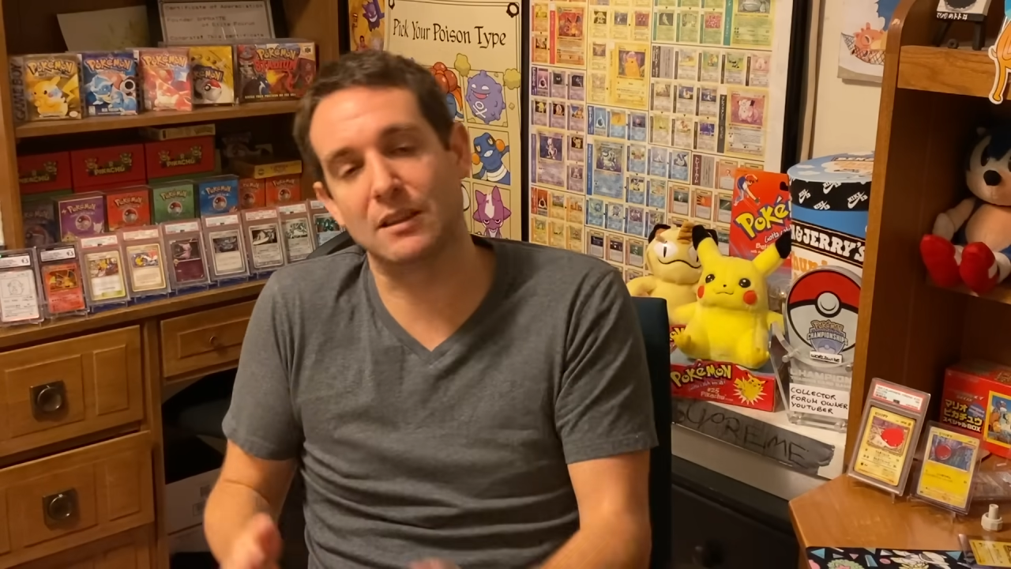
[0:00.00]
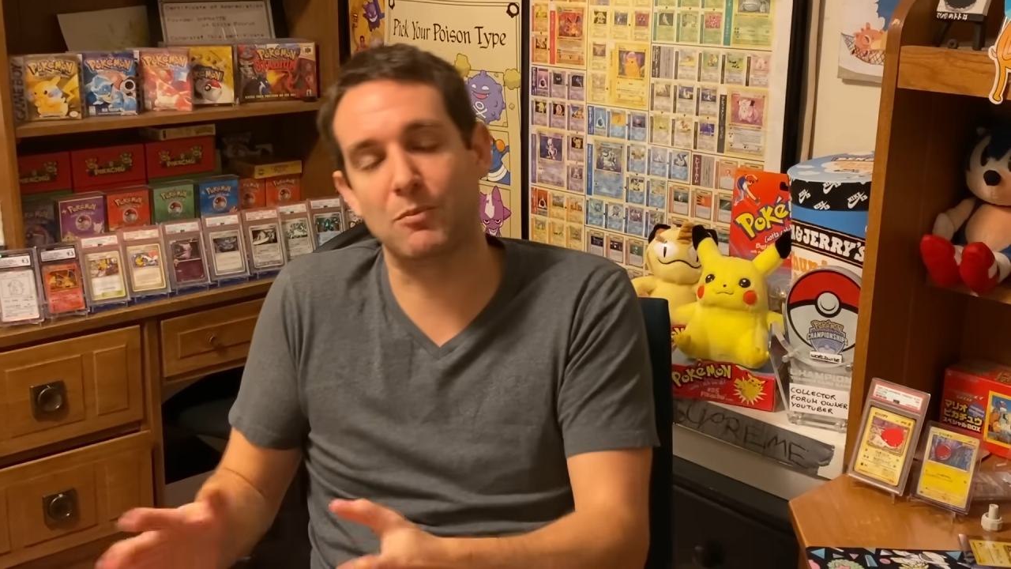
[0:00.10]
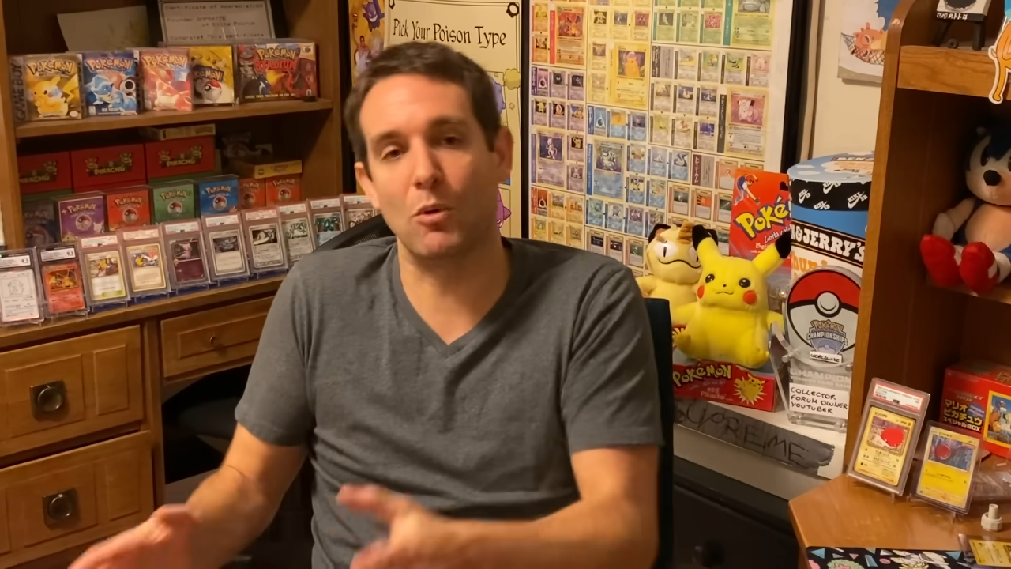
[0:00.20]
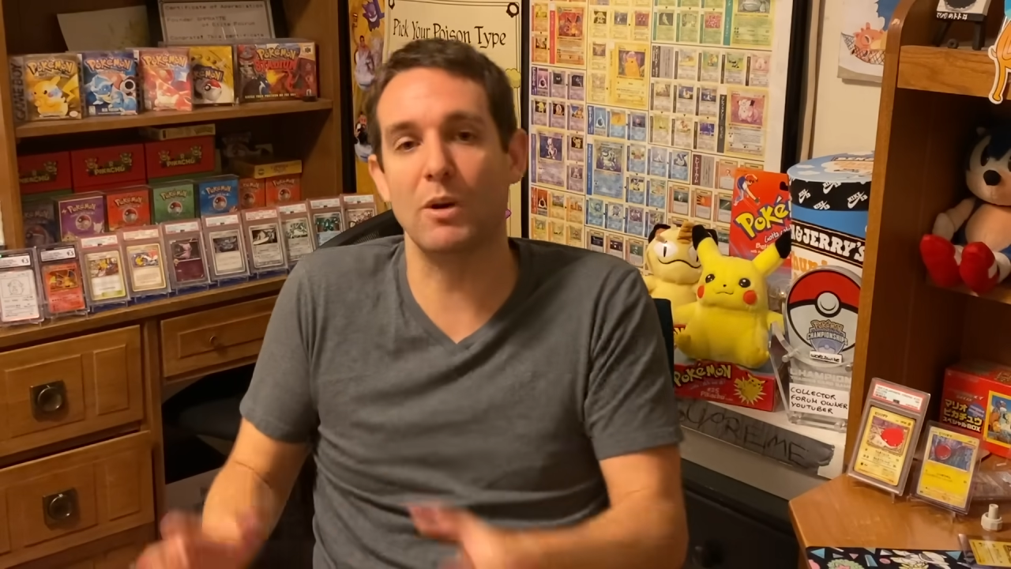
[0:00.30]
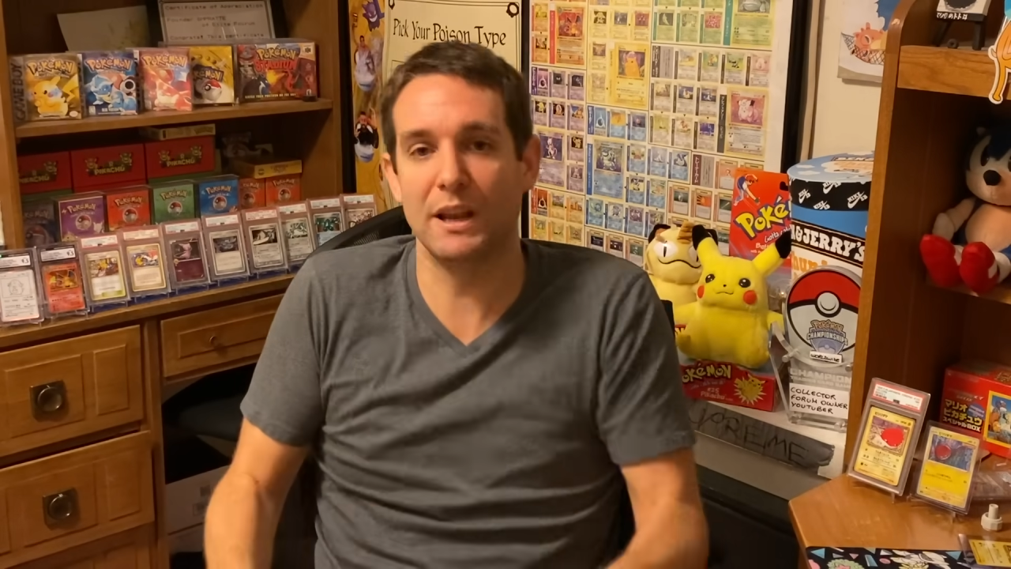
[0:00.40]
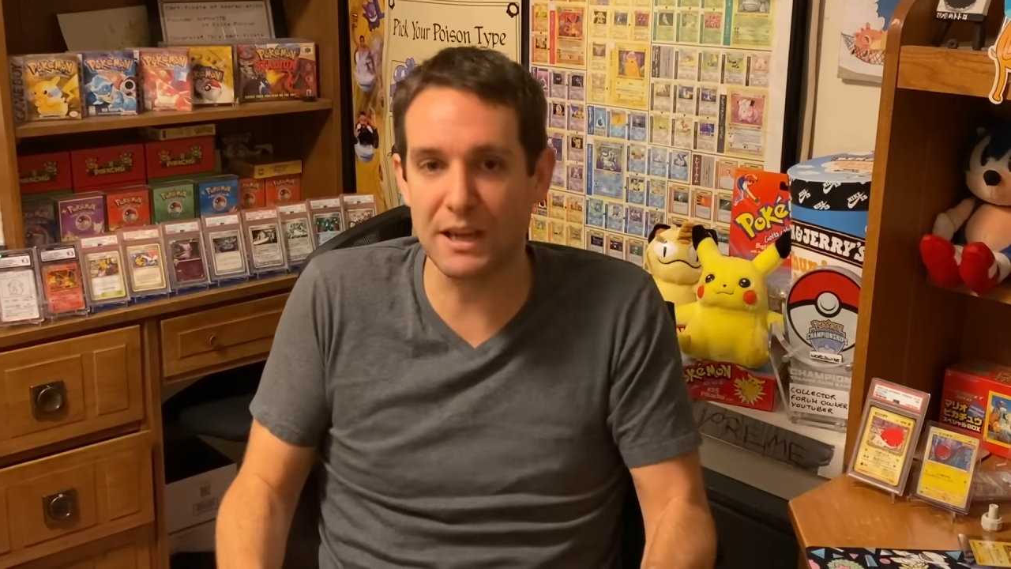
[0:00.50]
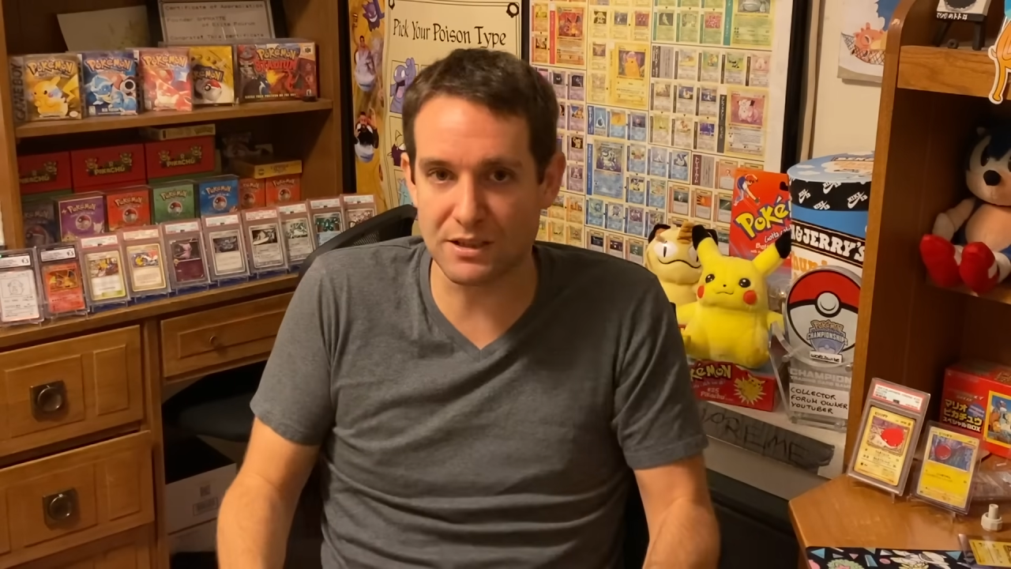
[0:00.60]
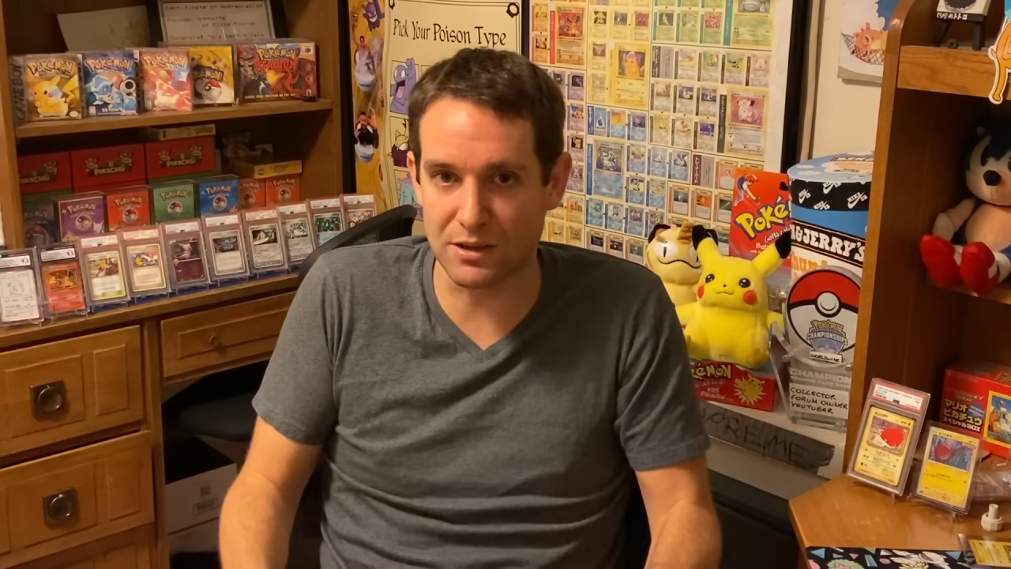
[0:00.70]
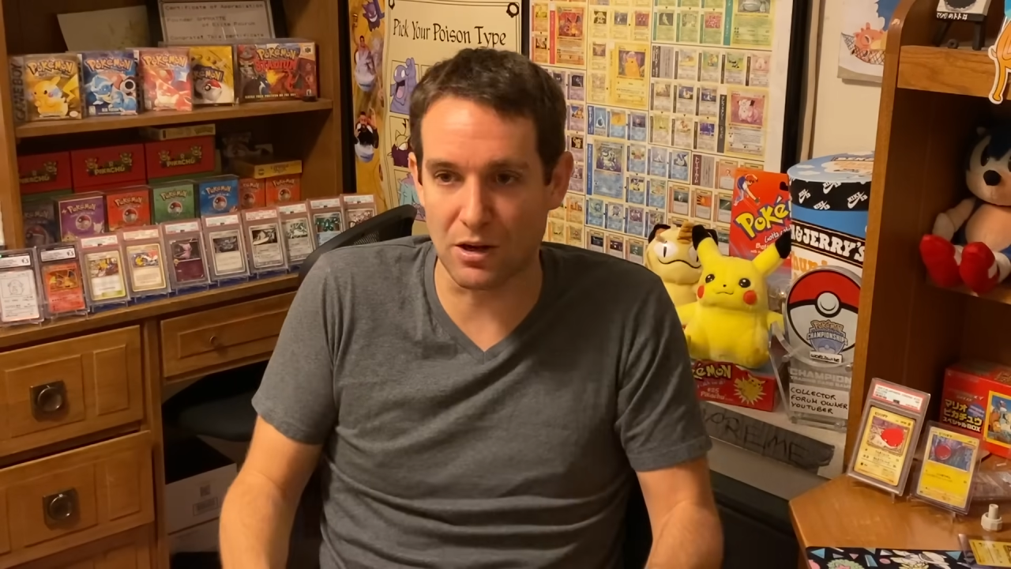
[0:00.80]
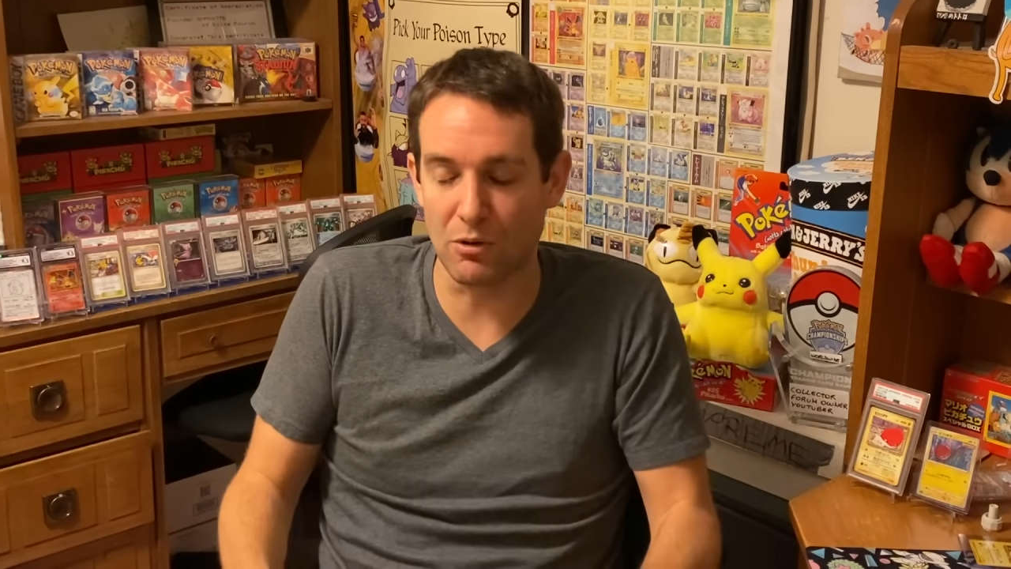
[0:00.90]
The point
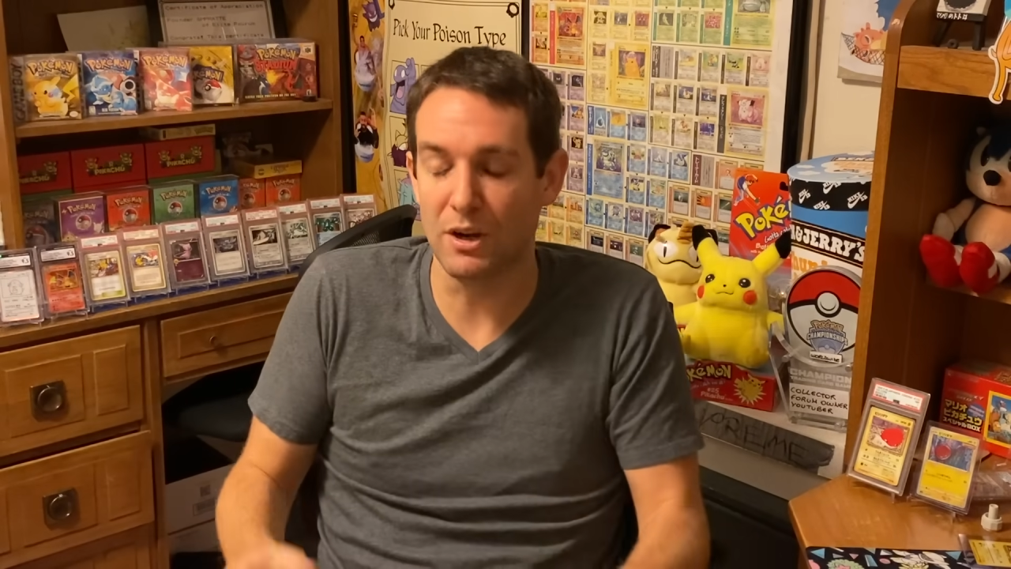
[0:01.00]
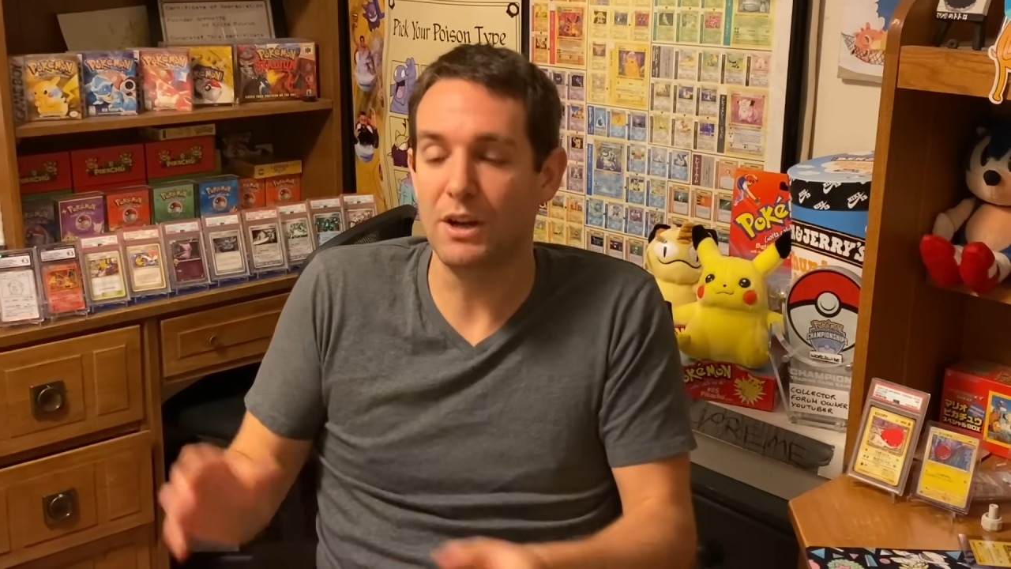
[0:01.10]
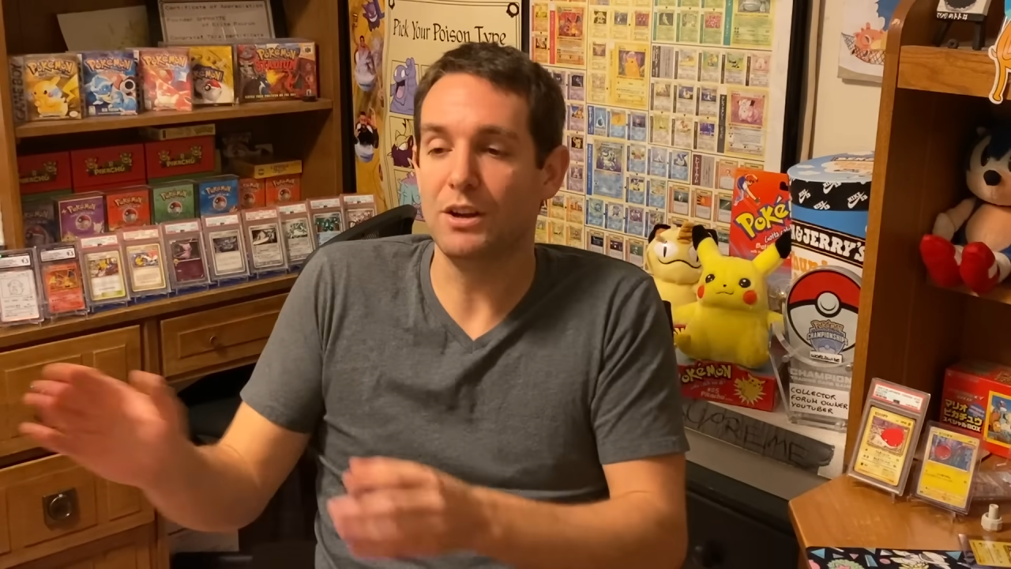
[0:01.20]
is, though,